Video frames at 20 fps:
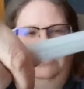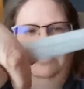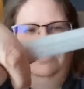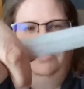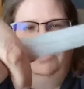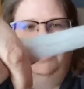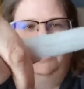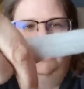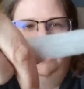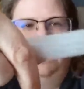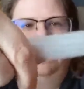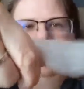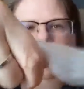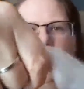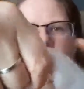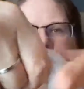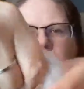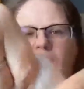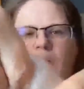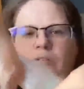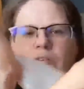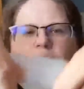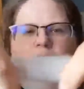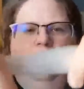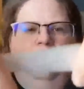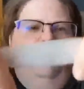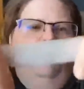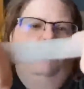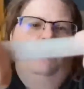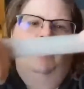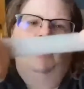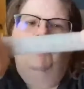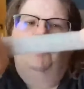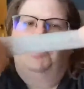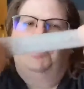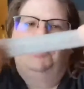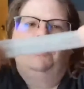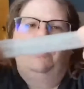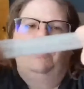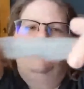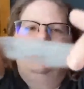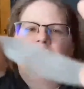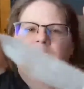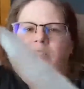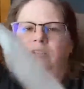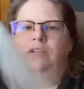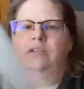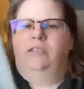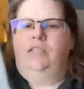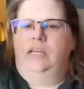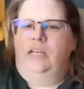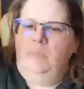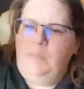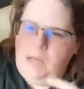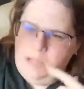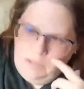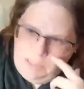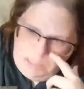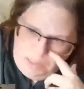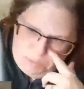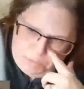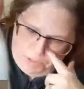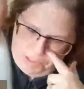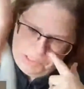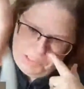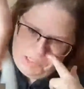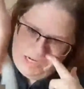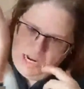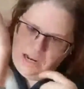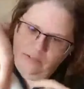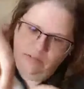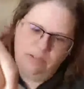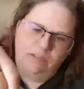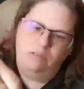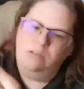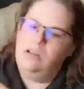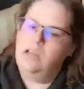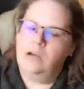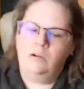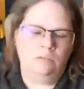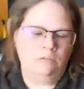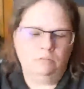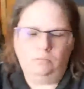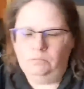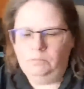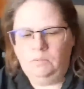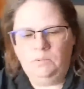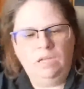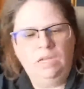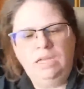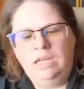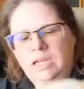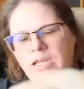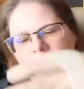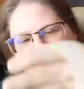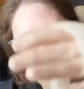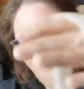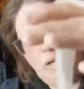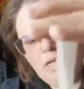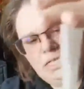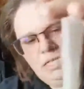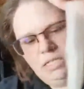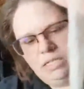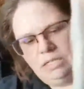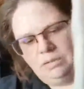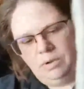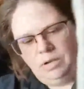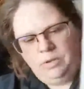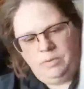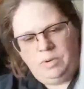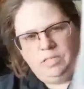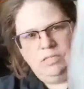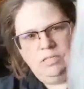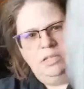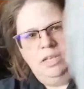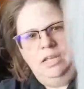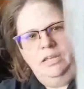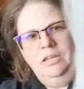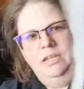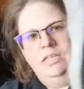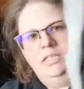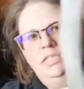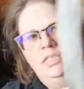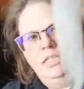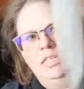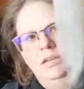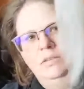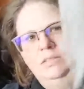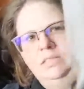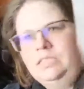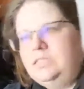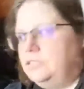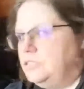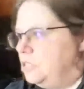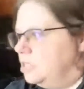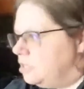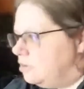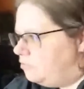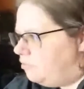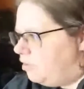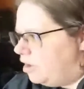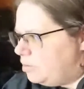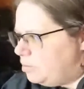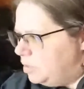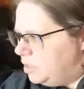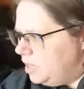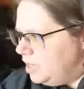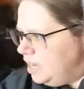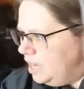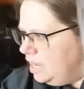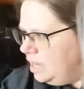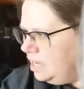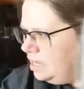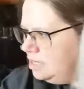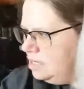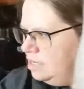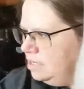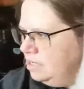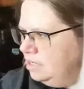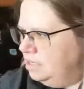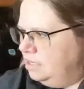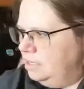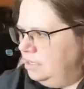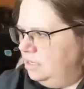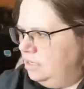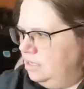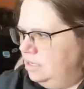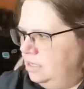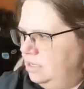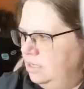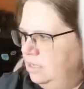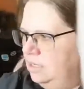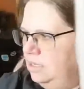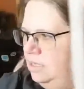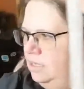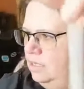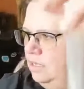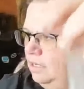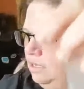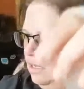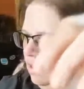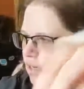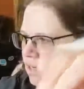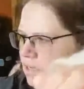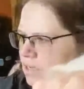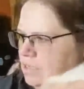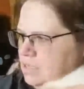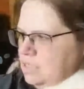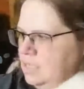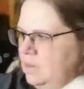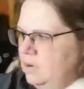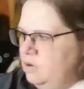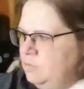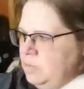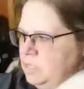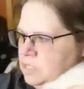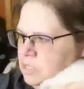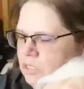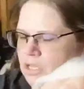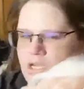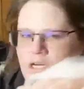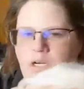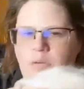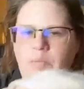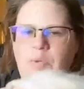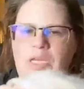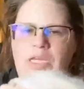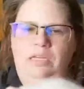a set amount, if you want to pre-draft, is there a set amount that you pre-draft? No, that's basically what you want. So now you can see that little chunk of fiber I had is now a much longer piece.